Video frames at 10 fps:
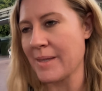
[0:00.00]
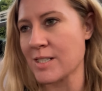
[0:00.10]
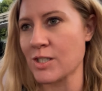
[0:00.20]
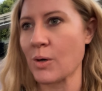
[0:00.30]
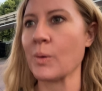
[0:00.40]

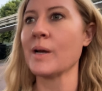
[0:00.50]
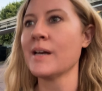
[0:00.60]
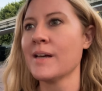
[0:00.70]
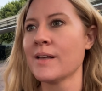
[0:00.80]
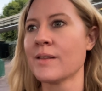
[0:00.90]
So
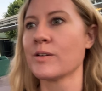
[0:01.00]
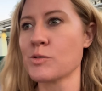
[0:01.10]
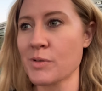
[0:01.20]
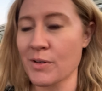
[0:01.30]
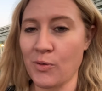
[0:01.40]
those
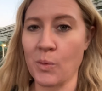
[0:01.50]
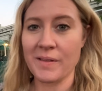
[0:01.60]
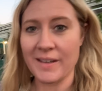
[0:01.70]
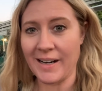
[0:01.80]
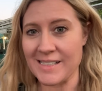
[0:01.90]
were the 4
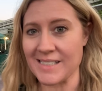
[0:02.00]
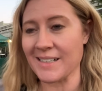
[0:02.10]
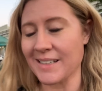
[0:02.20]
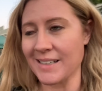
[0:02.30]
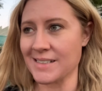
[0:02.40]
that I
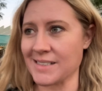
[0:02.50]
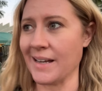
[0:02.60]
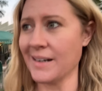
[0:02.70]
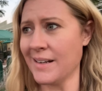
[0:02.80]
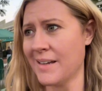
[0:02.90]
didn't get
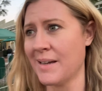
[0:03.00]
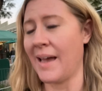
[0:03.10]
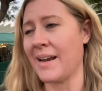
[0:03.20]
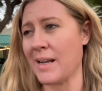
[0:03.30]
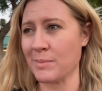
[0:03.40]
done,
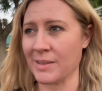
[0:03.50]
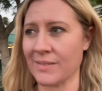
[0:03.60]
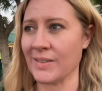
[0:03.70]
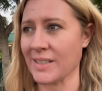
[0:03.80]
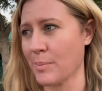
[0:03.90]
and I'm
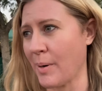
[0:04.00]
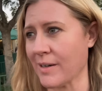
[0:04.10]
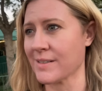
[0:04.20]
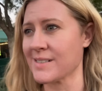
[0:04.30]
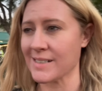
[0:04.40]
leaving the
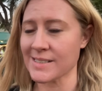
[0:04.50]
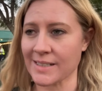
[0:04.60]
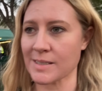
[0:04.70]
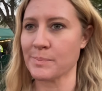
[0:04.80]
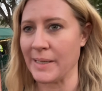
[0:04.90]
parks at
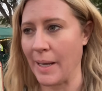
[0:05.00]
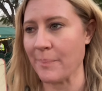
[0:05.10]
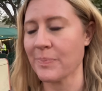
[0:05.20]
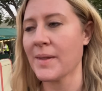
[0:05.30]
6 p.m.